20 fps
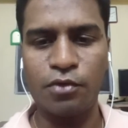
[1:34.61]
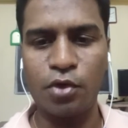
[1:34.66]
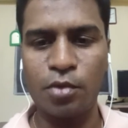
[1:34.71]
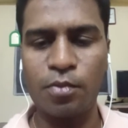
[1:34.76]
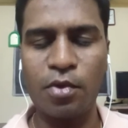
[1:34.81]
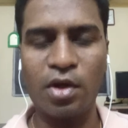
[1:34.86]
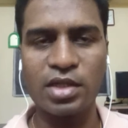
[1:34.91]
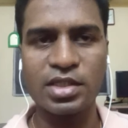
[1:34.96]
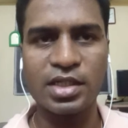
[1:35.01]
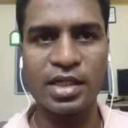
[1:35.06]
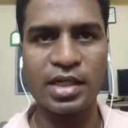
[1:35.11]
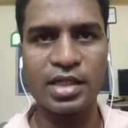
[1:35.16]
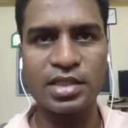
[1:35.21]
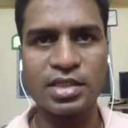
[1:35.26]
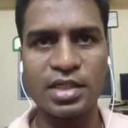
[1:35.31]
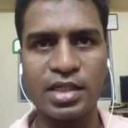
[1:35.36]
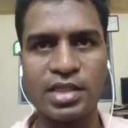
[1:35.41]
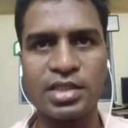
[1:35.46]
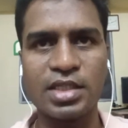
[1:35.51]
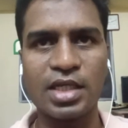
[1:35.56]
food processing
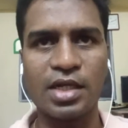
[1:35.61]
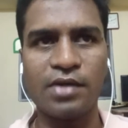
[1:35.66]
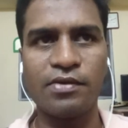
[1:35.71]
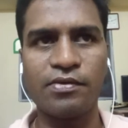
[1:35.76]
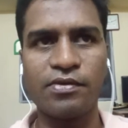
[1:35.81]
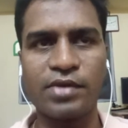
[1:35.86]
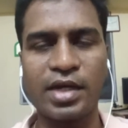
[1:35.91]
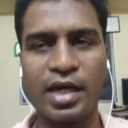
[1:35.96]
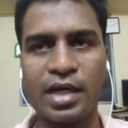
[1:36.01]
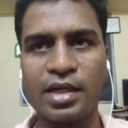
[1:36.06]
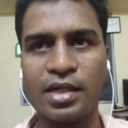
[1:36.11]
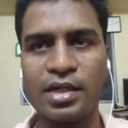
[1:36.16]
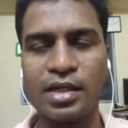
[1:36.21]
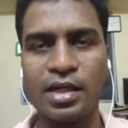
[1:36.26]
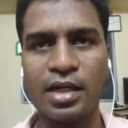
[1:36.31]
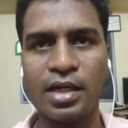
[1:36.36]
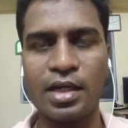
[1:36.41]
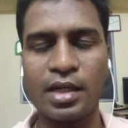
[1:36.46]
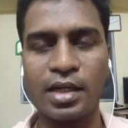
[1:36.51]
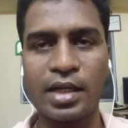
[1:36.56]
industry itself
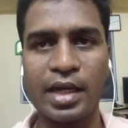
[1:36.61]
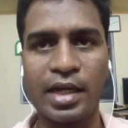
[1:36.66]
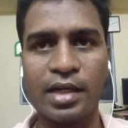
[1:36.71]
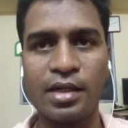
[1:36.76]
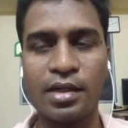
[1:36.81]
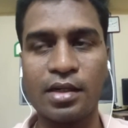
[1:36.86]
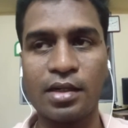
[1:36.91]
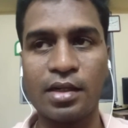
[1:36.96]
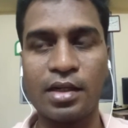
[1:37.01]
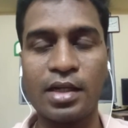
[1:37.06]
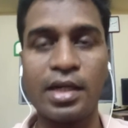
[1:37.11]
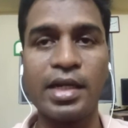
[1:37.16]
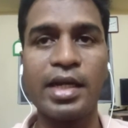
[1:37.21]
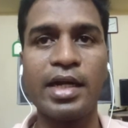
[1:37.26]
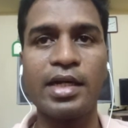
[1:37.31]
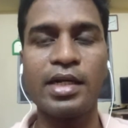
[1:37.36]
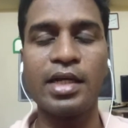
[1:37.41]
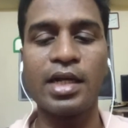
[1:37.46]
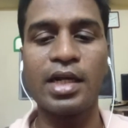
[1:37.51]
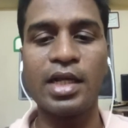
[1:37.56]
can
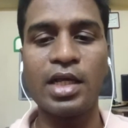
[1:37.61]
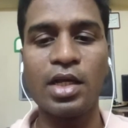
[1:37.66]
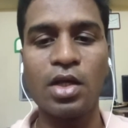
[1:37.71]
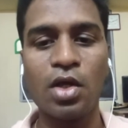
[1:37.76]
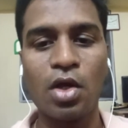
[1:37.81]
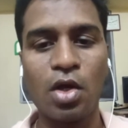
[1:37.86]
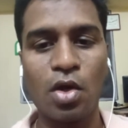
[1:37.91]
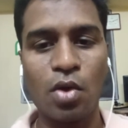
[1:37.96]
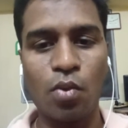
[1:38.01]
create nearly